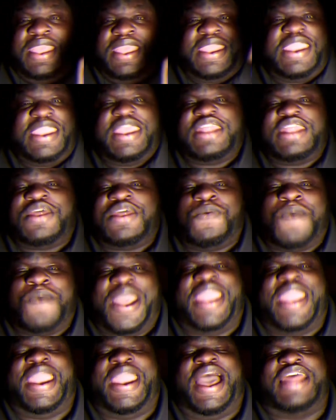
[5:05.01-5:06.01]
Either
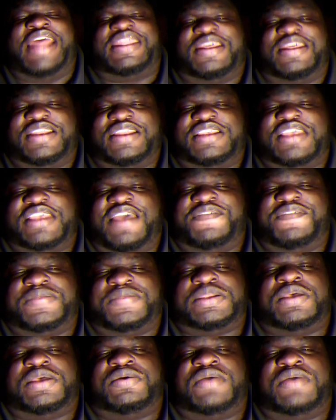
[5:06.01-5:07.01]
way, I thought this
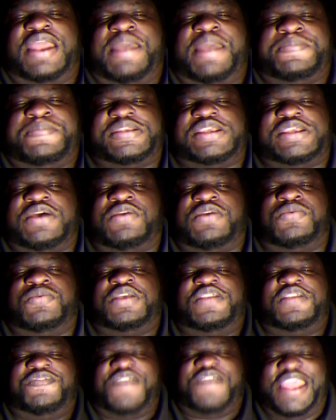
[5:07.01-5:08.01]
episode
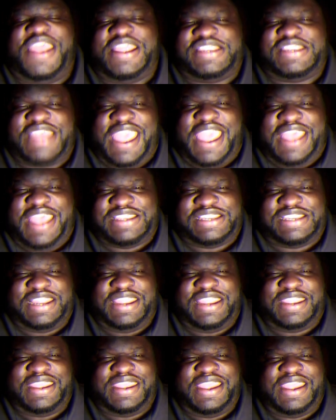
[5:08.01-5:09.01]
was
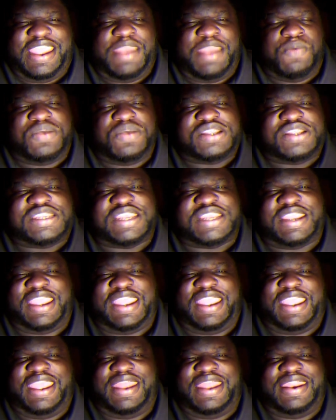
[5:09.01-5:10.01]
fantastic. And once
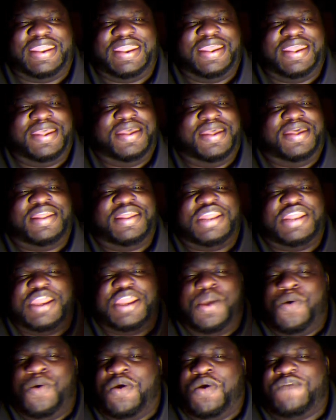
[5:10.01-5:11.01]
again,
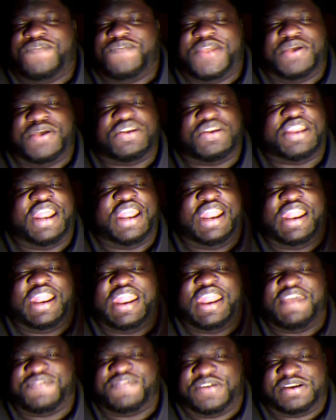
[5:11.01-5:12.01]
the Orville
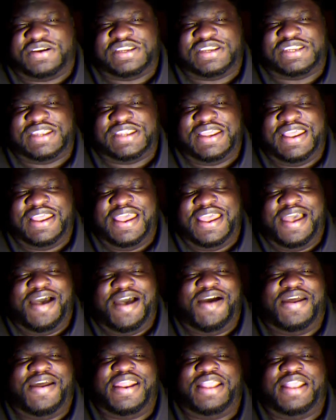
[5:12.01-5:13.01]
delivers
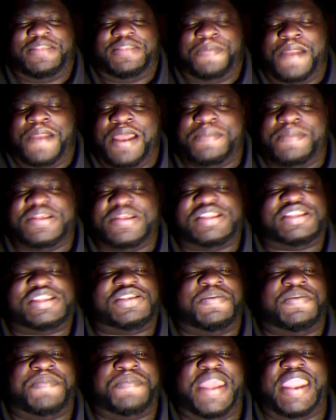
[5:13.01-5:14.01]
on its promise
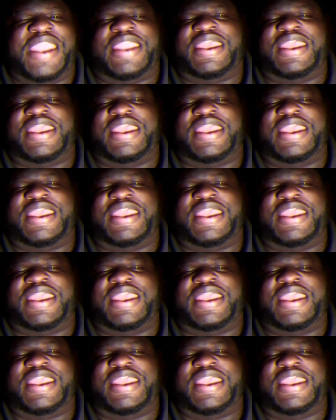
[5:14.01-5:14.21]
to make